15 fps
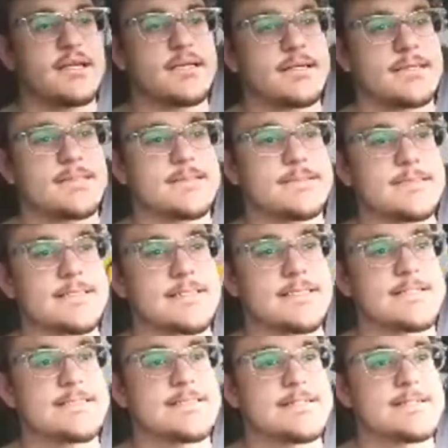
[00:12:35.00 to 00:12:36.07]

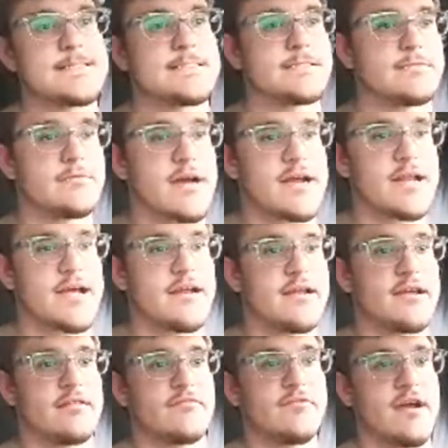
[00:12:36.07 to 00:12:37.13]
The rain ain't,
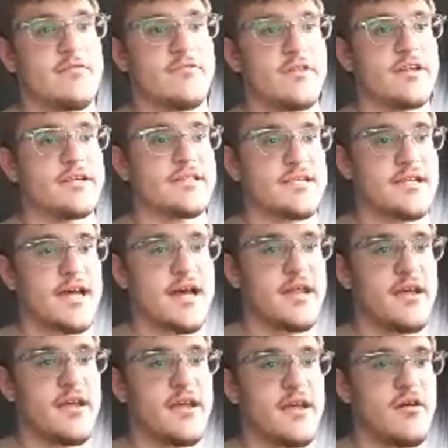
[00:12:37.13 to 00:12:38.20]
and the rain really is not
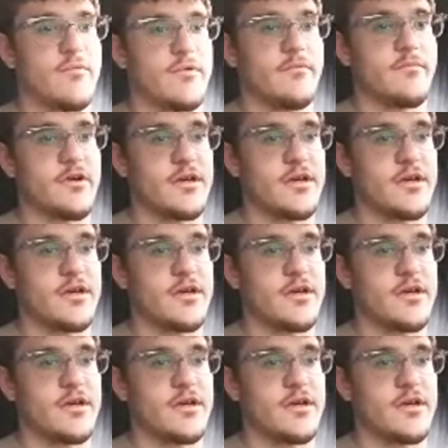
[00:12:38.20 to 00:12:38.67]
helping much at